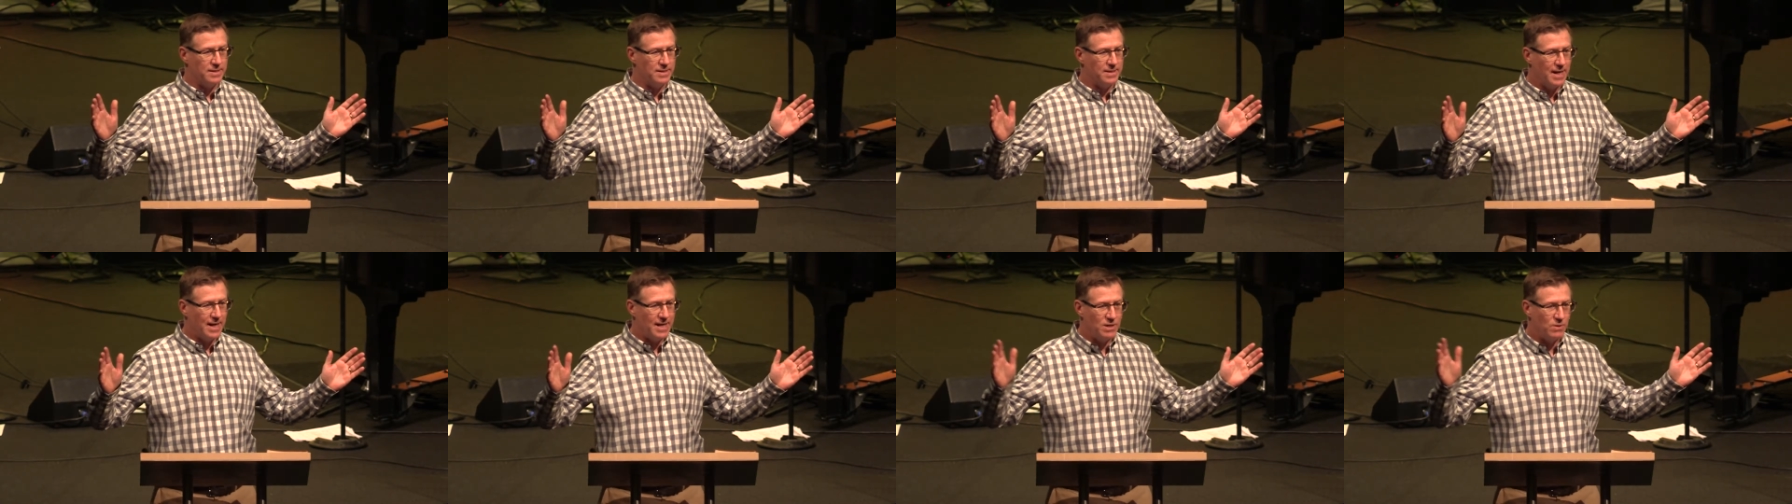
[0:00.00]

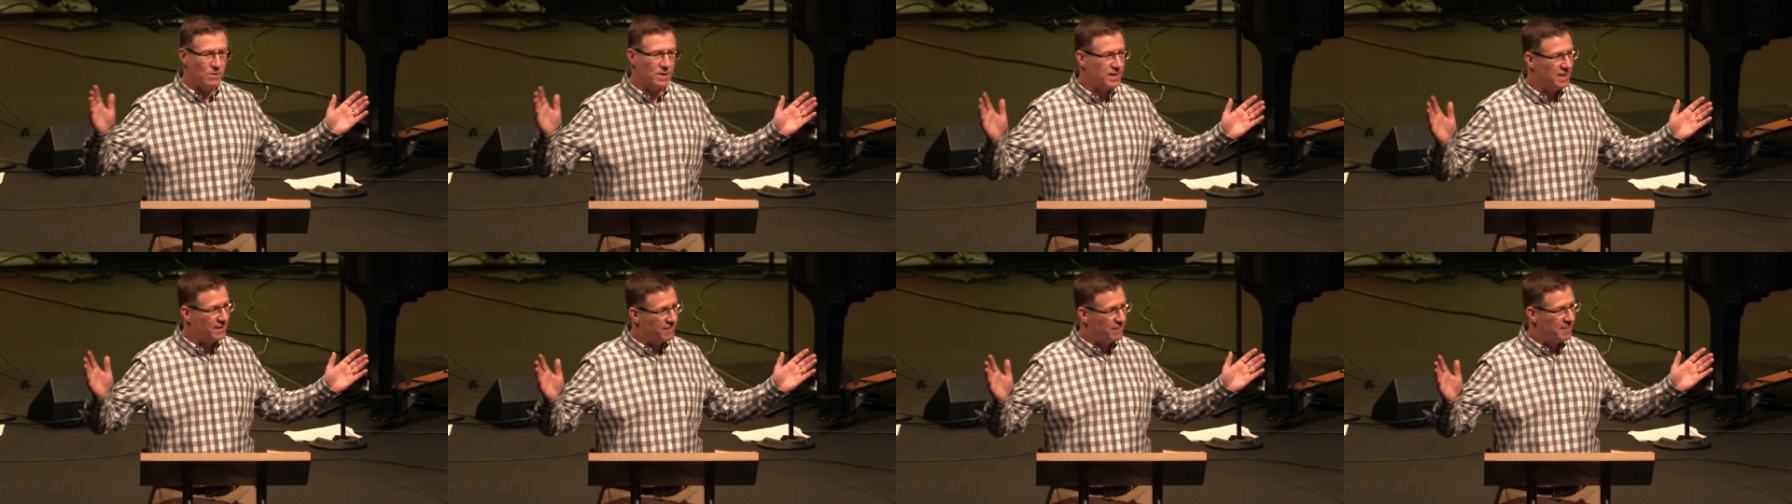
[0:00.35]
I know
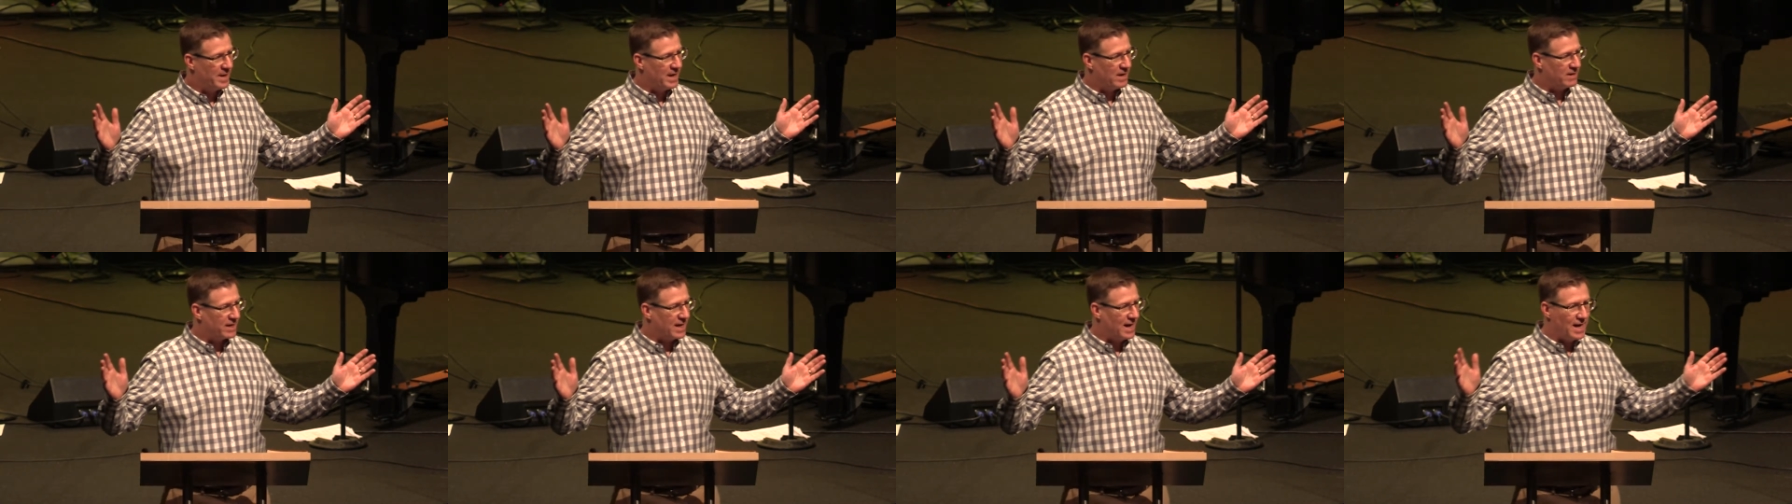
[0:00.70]
enough
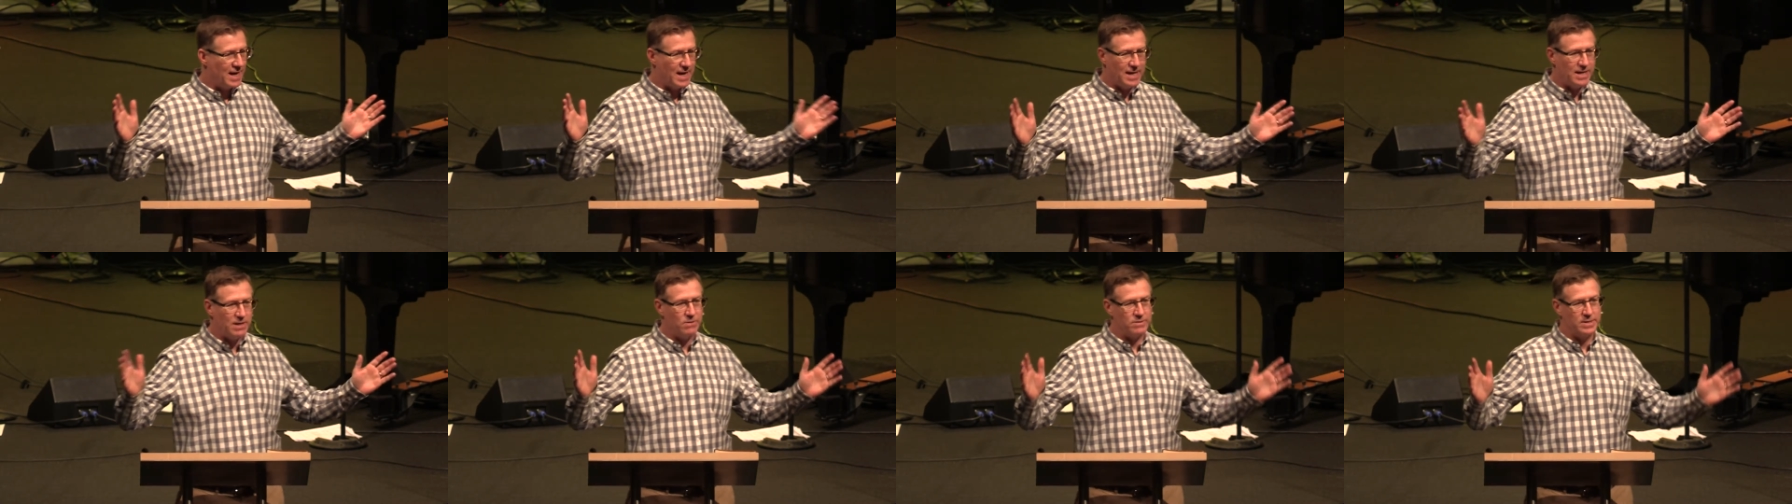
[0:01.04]
about God.
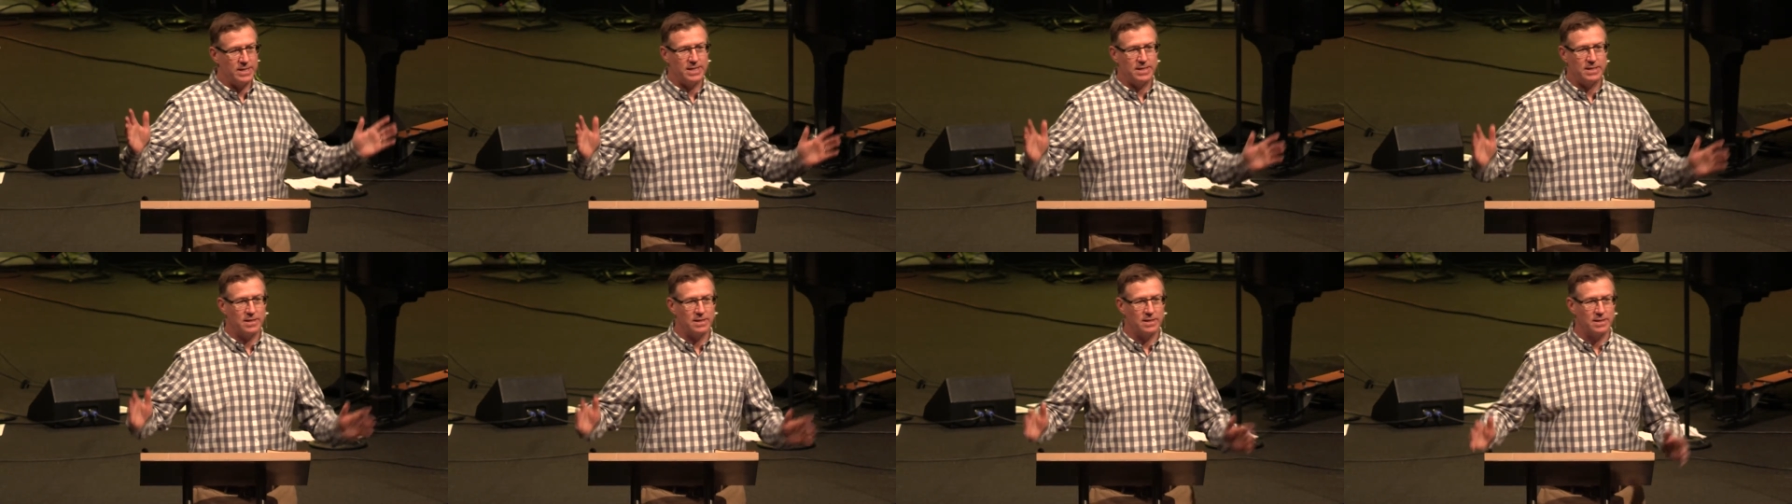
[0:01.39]
I don't
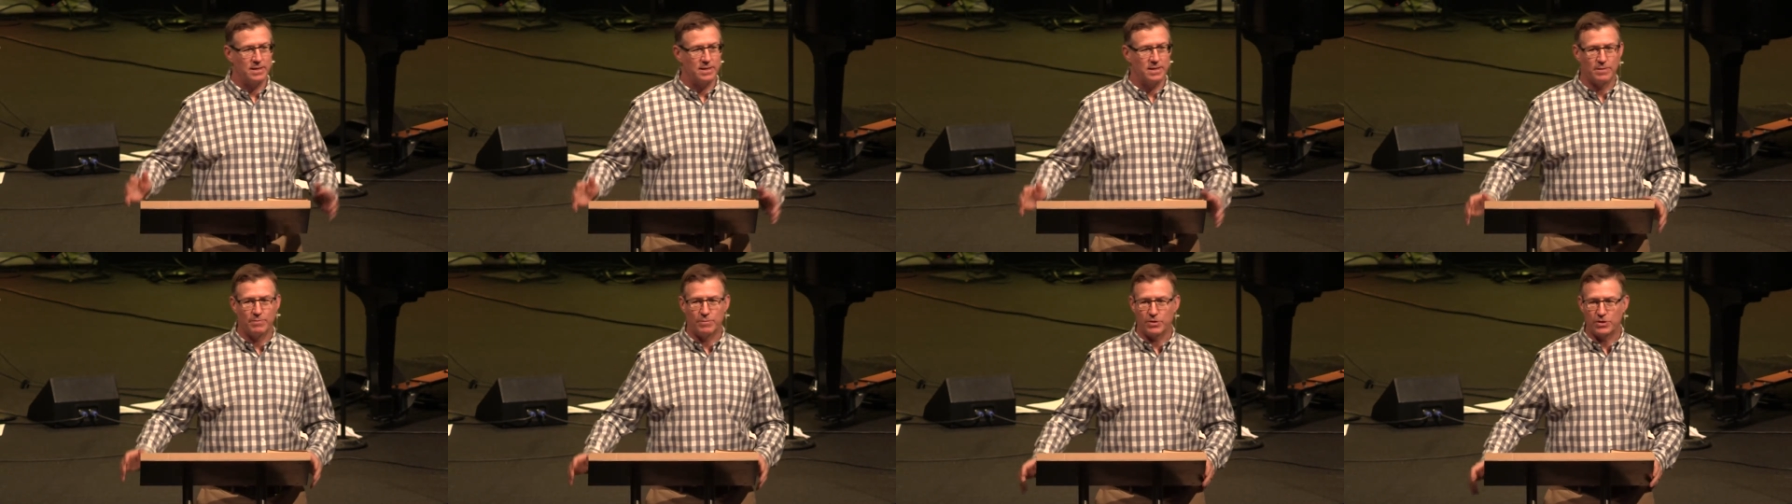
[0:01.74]
need to
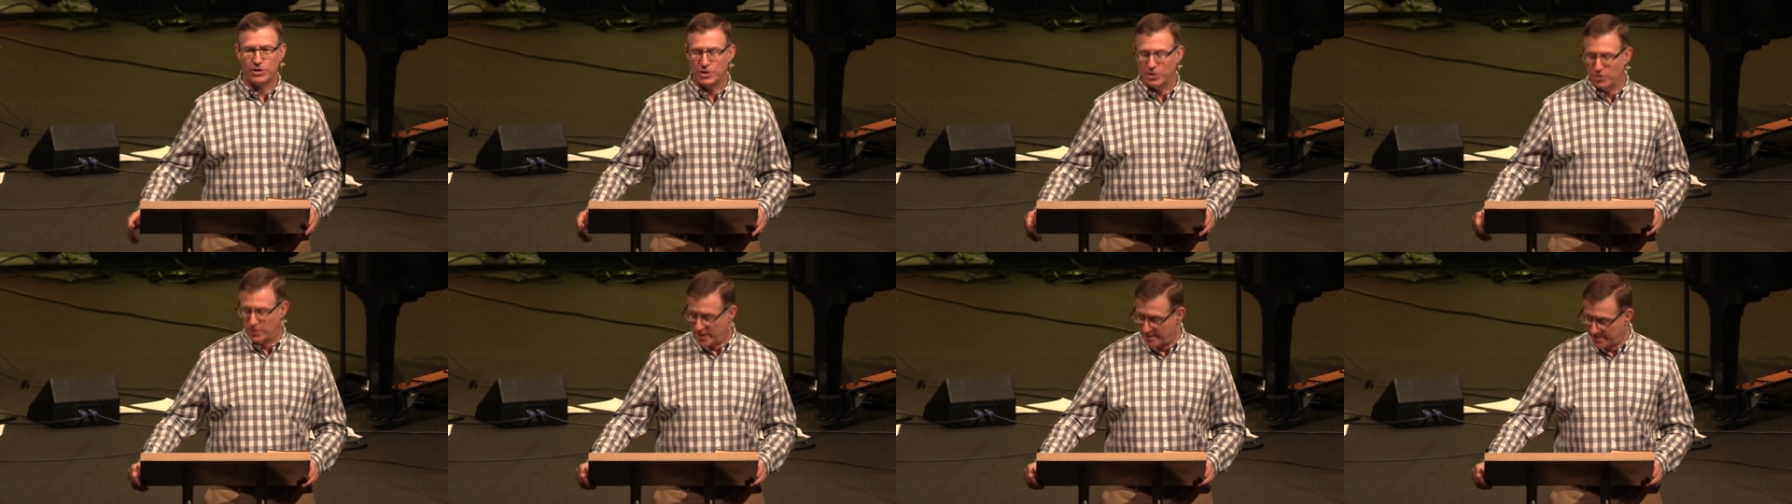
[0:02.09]

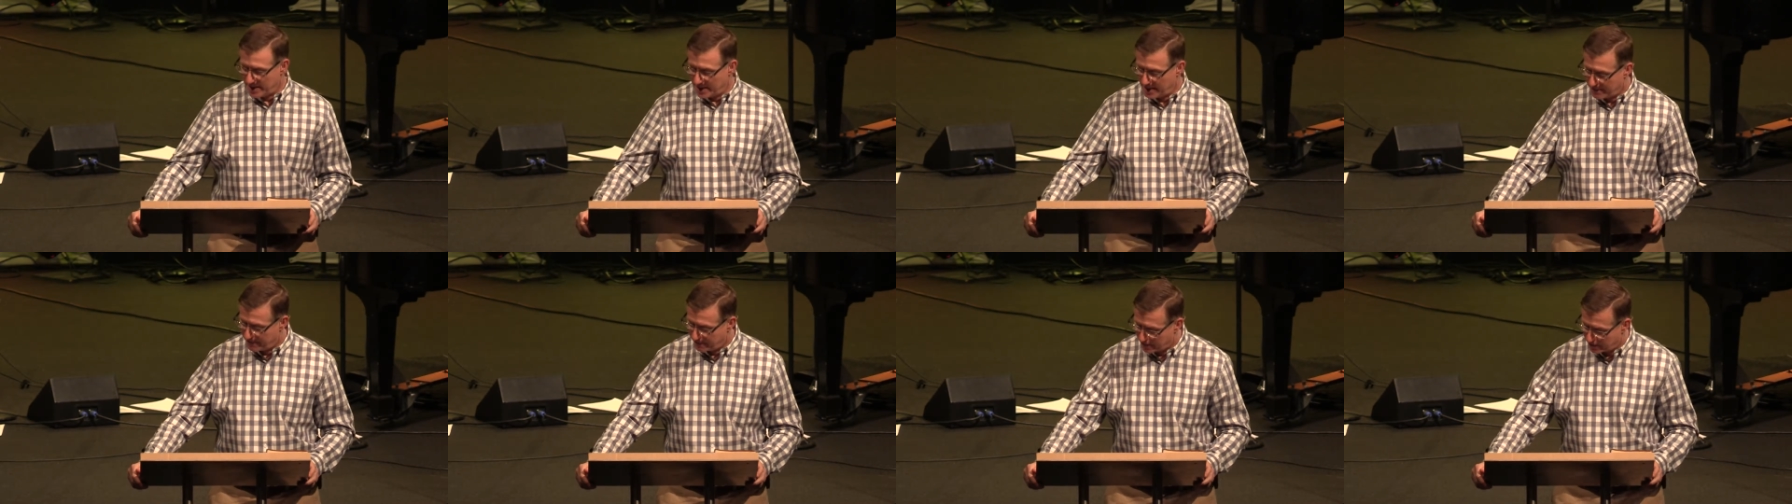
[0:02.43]
pursue Him
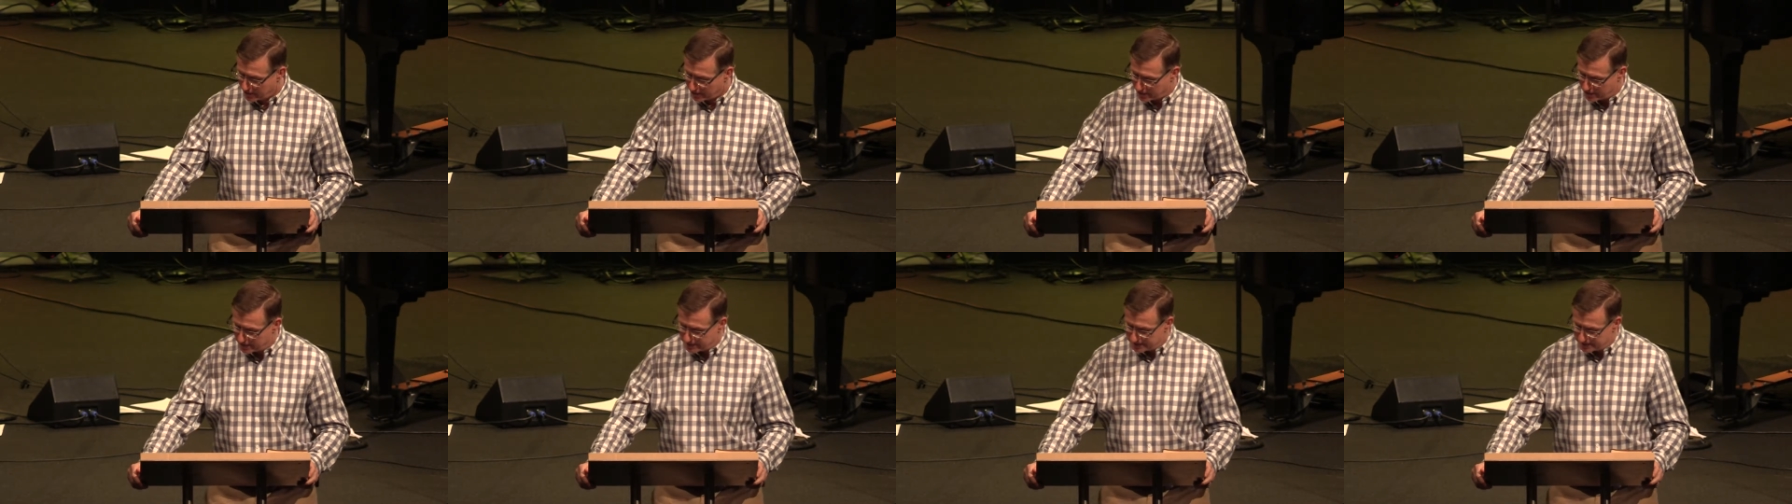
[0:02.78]
any further.